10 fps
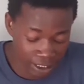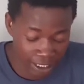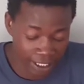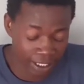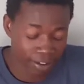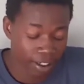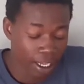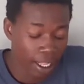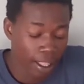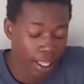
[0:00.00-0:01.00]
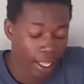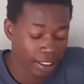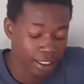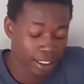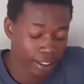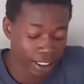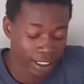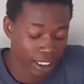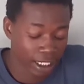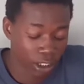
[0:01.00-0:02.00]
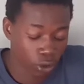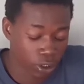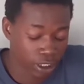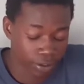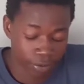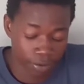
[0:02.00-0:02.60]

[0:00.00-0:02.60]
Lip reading: again, as the 2nd octave.